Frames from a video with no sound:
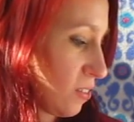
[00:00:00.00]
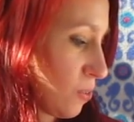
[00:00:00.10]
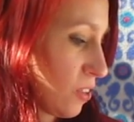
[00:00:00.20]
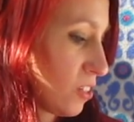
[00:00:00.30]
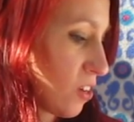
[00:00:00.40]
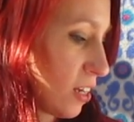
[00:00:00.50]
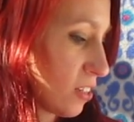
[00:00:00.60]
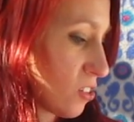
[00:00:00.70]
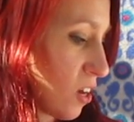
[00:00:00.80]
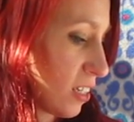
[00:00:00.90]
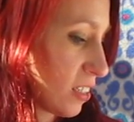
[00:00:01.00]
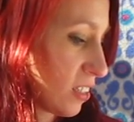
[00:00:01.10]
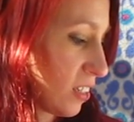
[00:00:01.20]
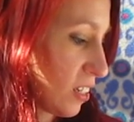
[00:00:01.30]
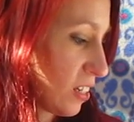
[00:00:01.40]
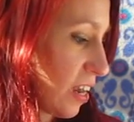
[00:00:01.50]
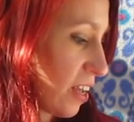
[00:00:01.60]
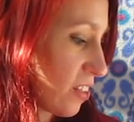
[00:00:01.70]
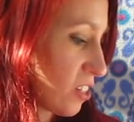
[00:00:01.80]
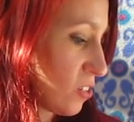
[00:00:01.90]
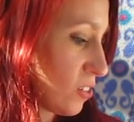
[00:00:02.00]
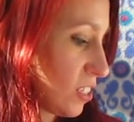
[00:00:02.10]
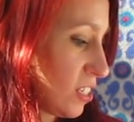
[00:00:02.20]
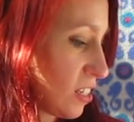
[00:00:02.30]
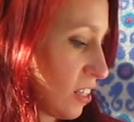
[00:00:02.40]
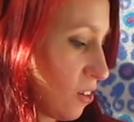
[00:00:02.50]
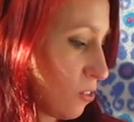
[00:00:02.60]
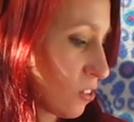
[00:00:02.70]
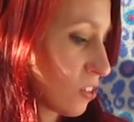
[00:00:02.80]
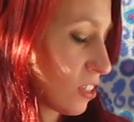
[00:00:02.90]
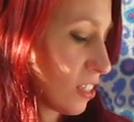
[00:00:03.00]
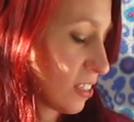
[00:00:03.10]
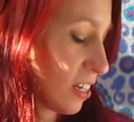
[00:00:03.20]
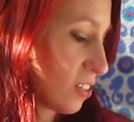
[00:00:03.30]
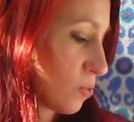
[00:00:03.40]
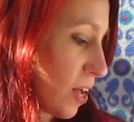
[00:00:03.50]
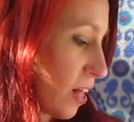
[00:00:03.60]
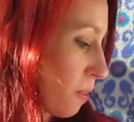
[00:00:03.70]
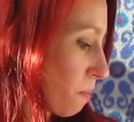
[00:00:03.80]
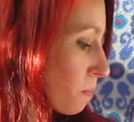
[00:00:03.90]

when the dogs talked to her and that she was teaching the owners to listen as well.